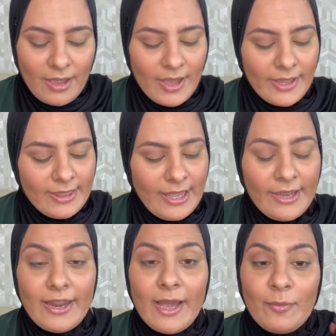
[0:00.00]
And
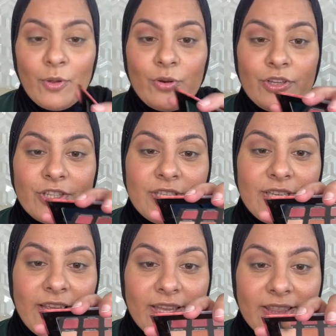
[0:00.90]
then I'm going to just
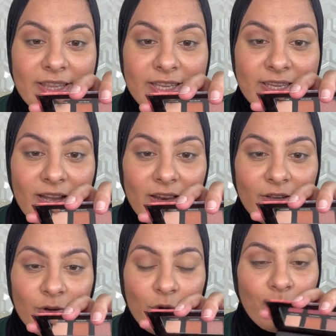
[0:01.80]
take this
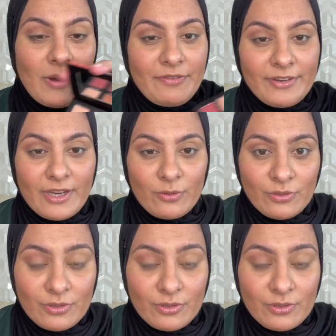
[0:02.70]
color to buff it out.